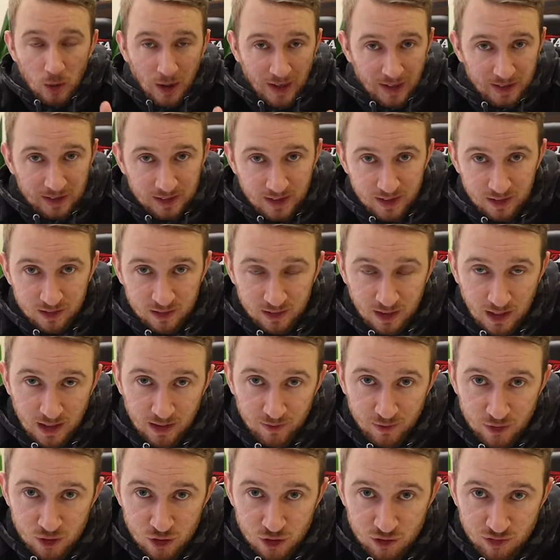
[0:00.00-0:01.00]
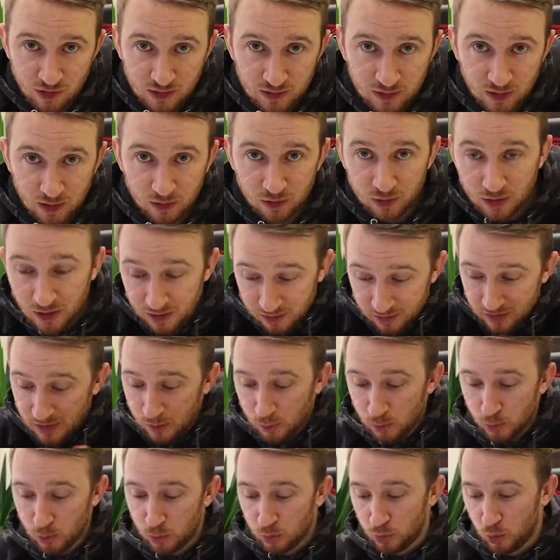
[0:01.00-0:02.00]
Okay, let's dive straight in. So
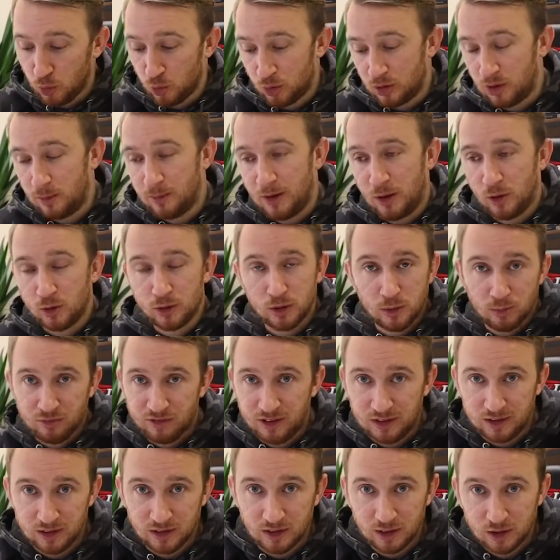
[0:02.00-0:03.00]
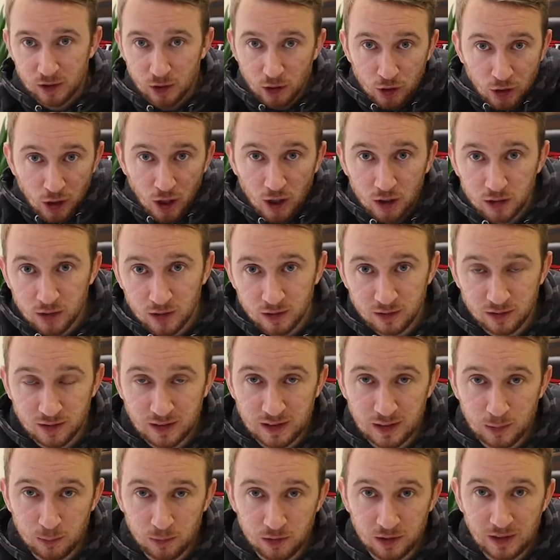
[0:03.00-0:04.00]
yesterday we were talking about your branding, your color
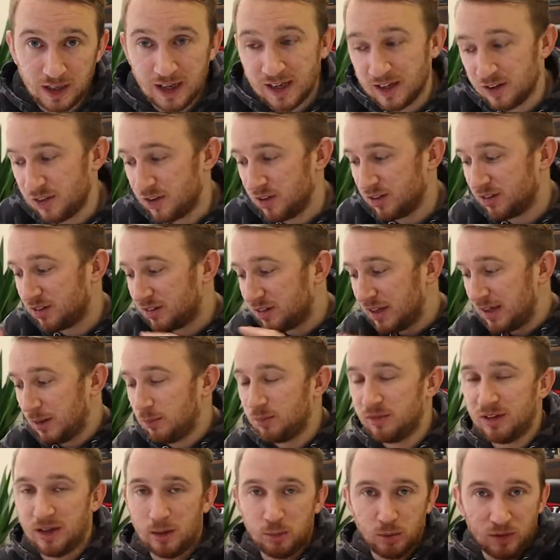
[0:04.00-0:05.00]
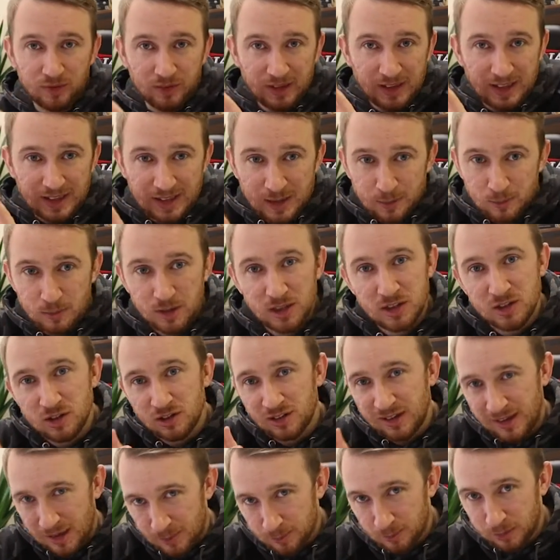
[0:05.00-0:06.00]
schemes, okay? The same type of
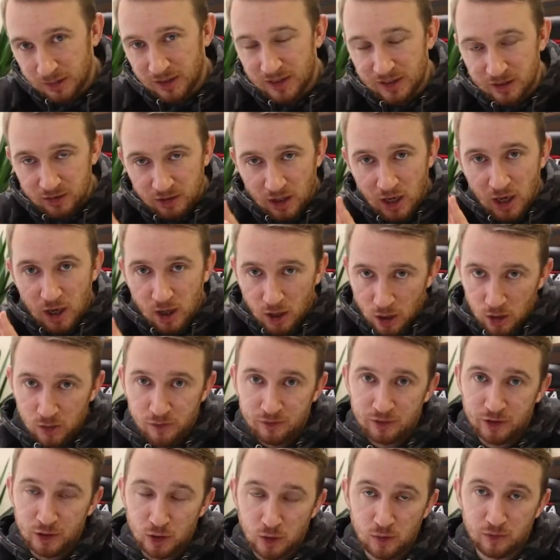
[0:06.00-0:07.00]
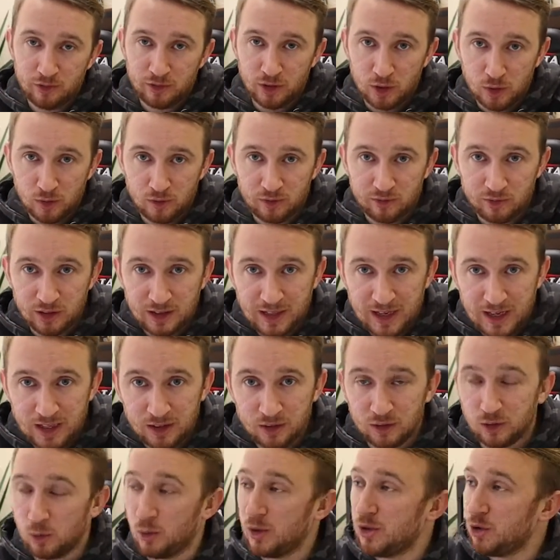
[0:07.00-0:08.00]
image templates over and over and over
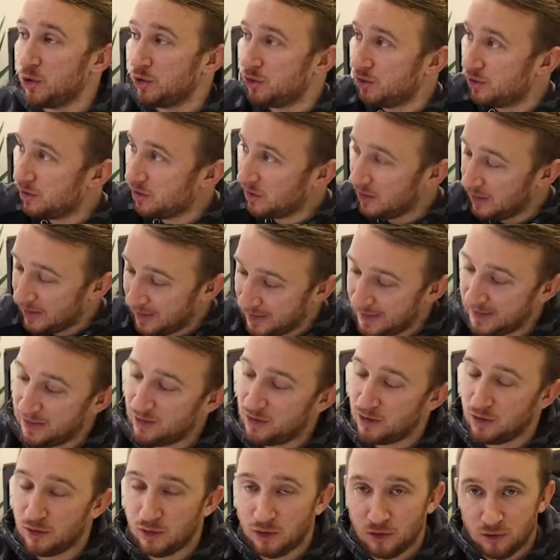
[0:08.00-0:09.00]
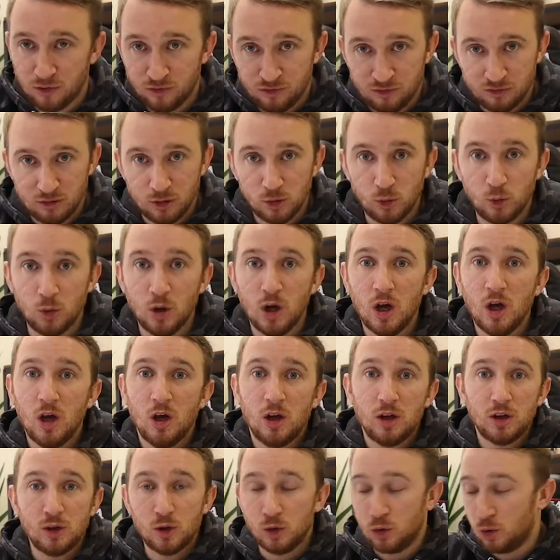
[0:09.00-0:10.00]
again. So when you're sliding through
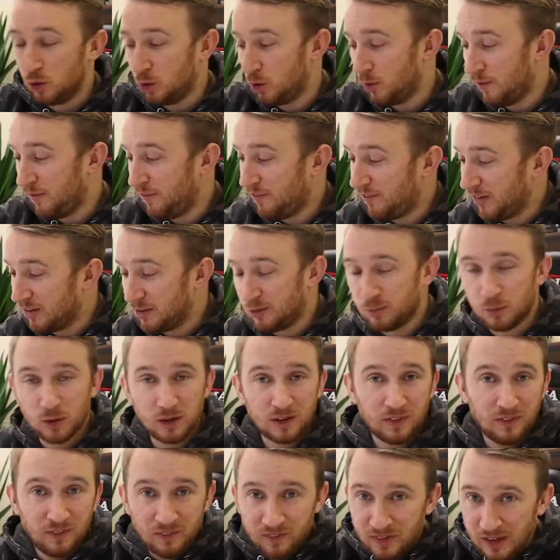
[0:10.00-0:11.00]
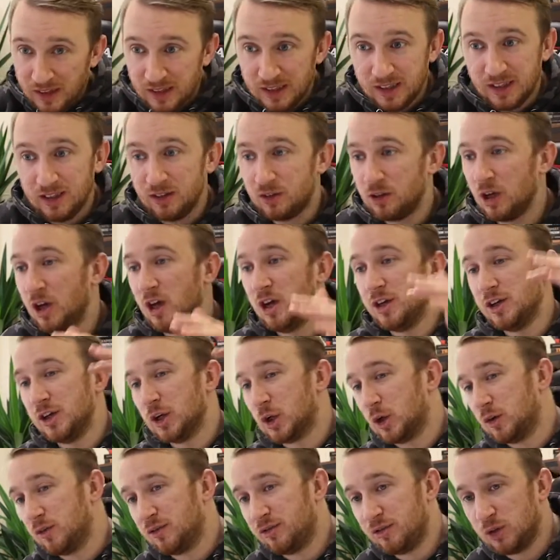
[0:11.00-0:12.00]
your Facebook feed,
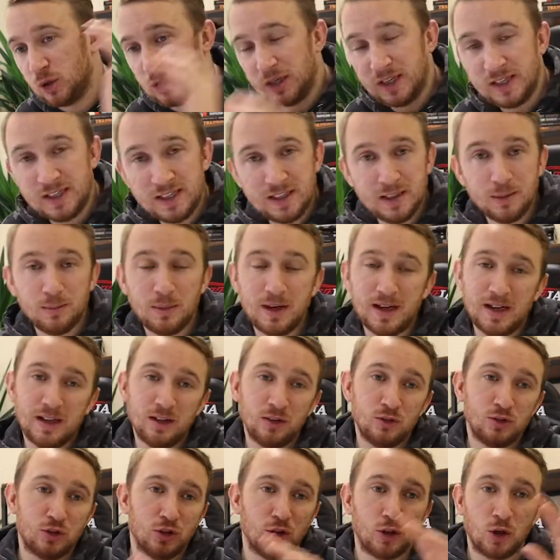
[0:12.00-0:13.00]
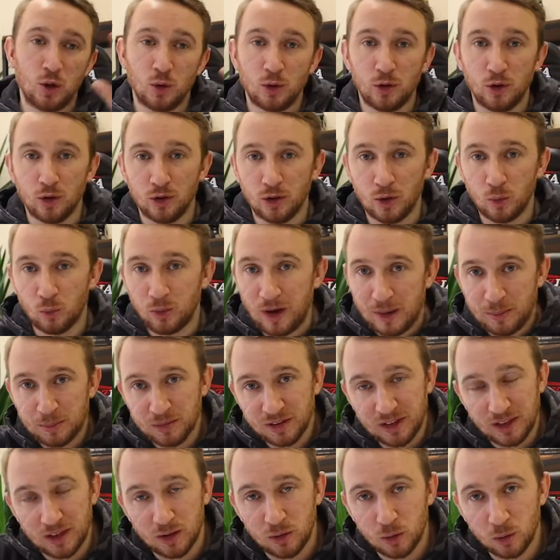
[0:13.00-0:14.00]
you're going through your emails, you're going on the
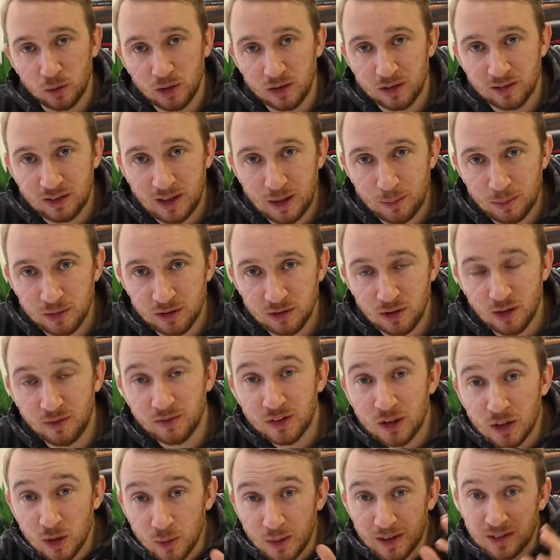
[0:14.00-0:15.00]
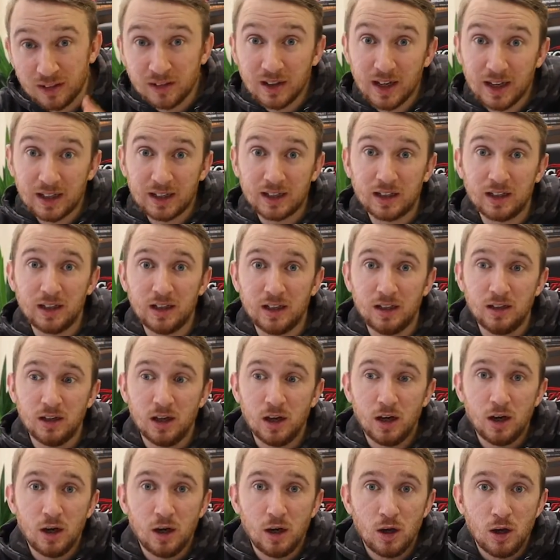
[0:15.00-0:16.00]
website and all this type of stuff, you know exactly
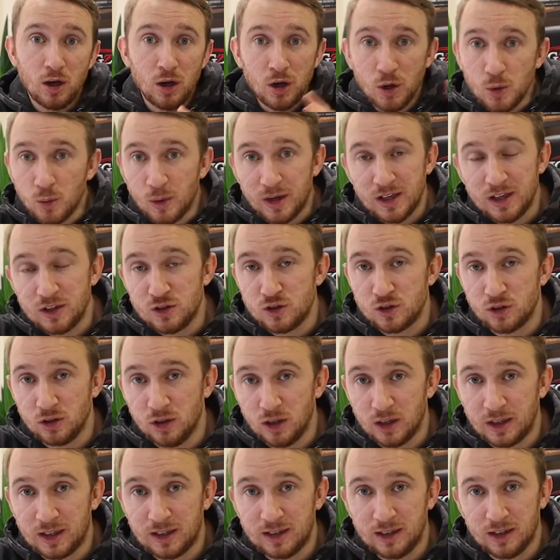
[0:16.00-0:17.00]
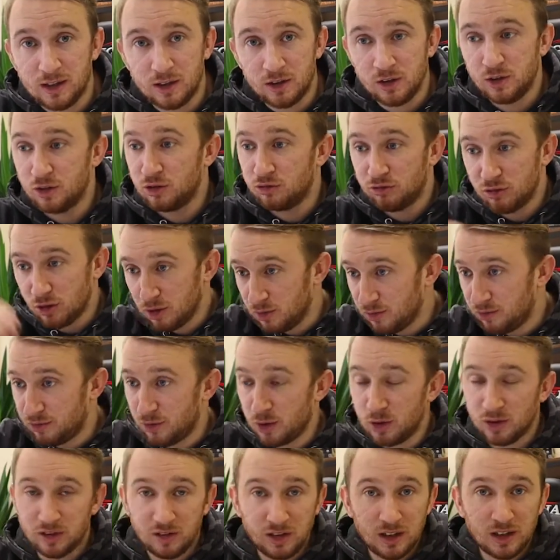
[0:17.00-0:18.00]
who it is you're looking at. You're scrolling
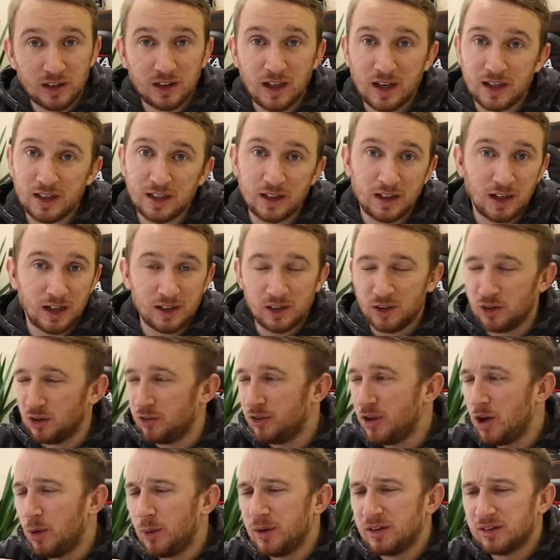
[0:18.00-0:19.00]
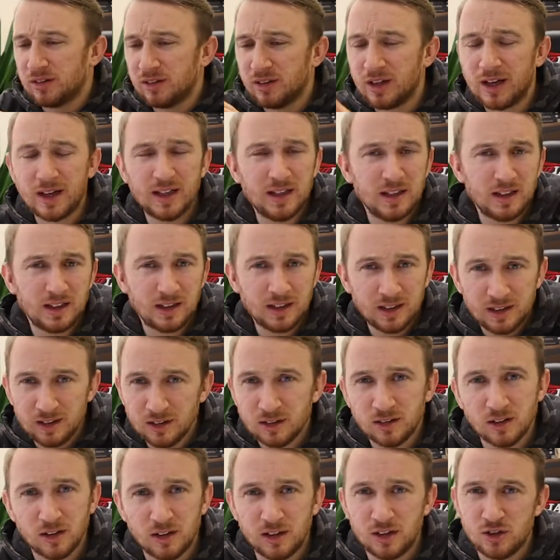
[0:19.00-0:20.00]
through, you see a Nike, and you'll know it's Nike
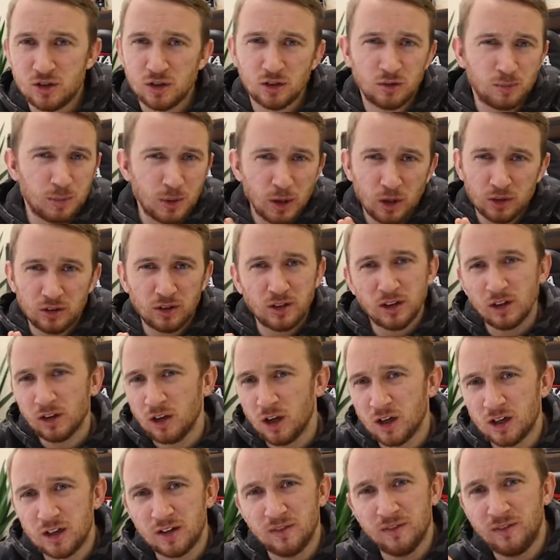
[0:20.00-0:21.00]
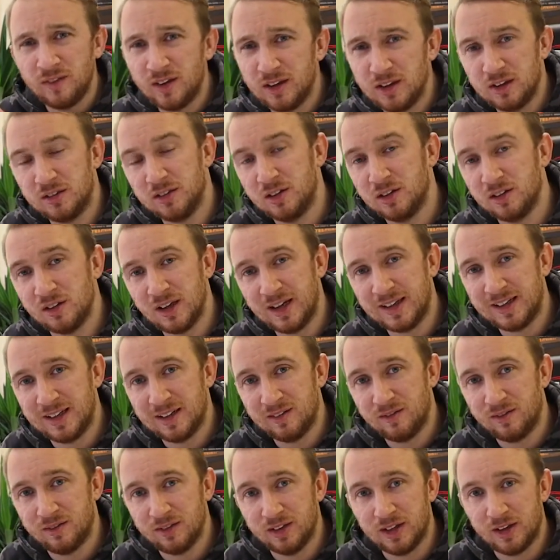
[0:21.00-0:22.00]
instantly just because of the look and feel and design and
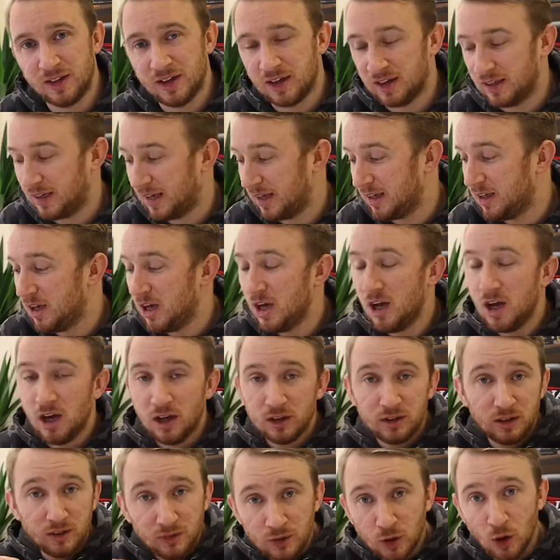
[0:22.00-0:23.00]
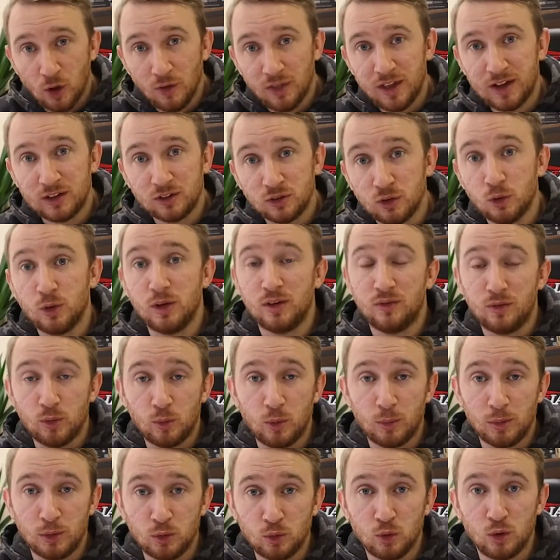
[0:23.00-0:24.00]
everything like that, okay? you've got that sorted
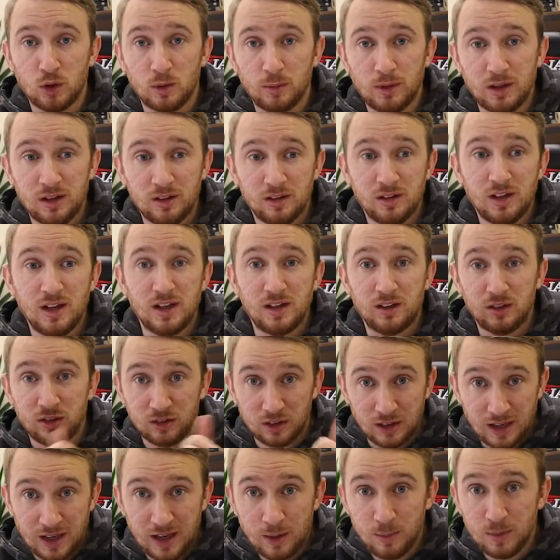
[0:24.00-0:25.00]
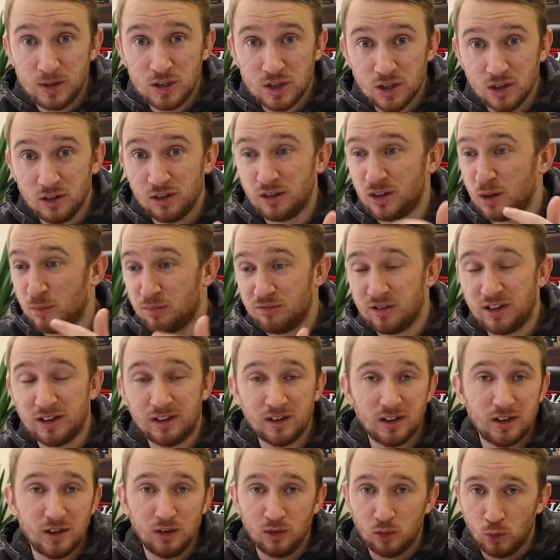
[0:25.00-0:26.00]
from what we talked about yesterday, so your images, your
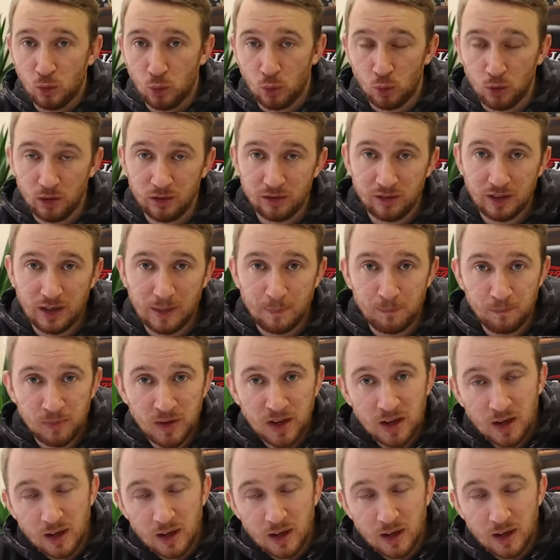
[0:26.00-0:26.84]
branding is all the same.